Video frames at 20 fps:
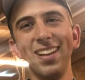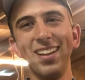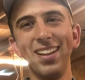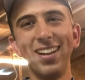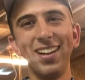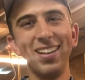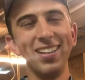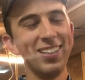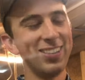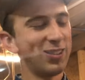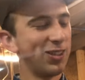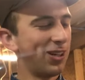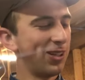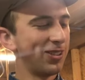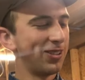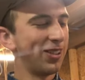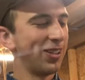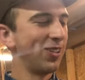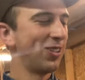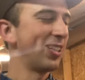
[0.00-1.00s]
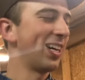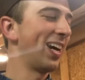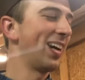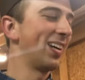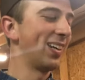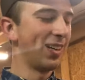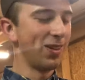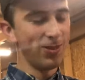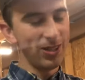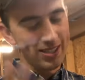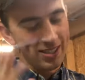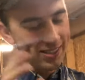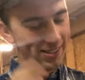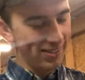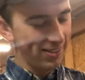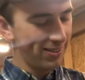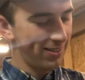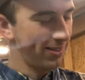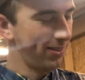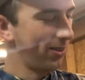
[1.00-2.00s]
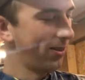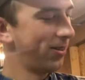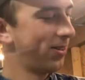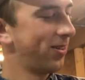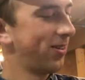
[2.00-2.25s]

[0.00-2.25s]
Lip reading: That's also tied in there with it. So